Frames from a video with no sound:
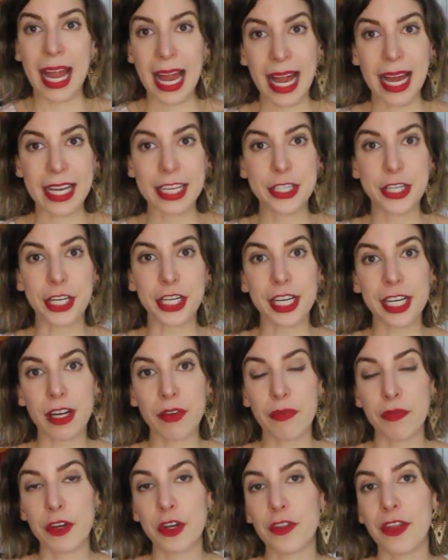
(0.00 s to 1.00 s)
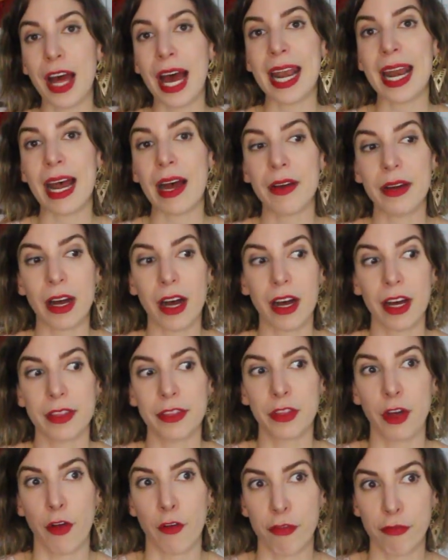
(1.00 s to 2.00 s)
And you're gonna fill that out
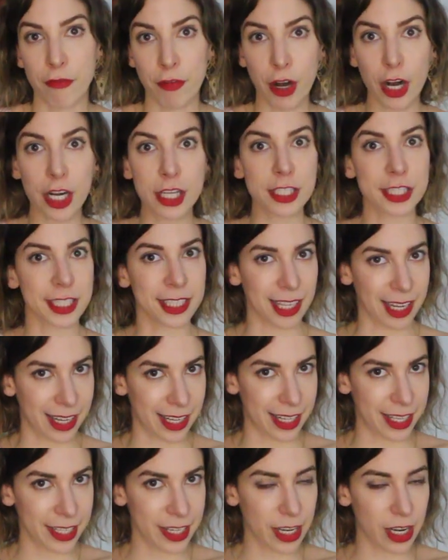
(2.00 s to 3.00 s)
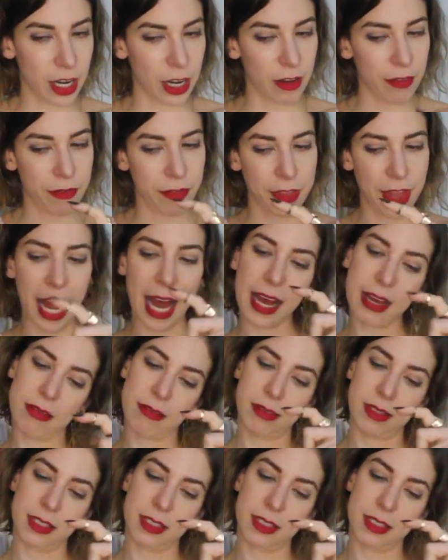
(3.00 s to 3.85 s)
on the first line of that